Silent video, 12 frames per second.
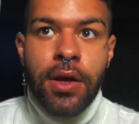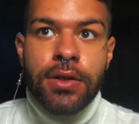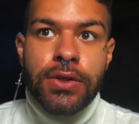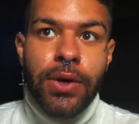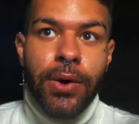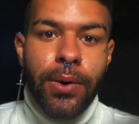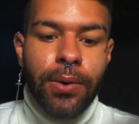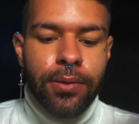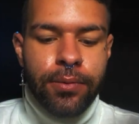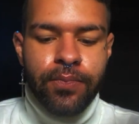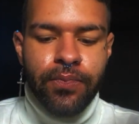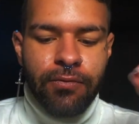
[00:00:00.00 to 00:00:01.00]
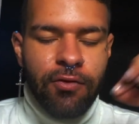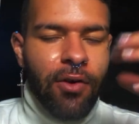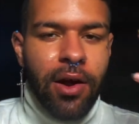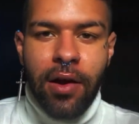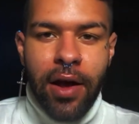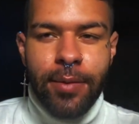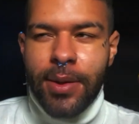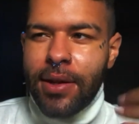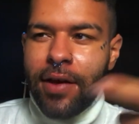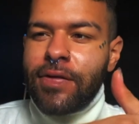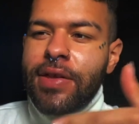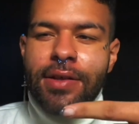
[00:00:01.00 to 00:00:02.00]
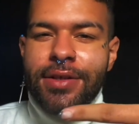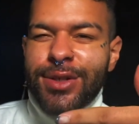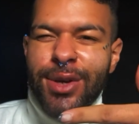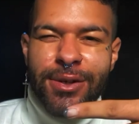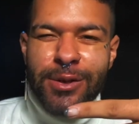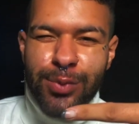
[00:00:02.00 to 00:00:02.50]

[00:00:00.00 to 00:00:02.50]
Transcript: So, right on, I mean, I feel like this card's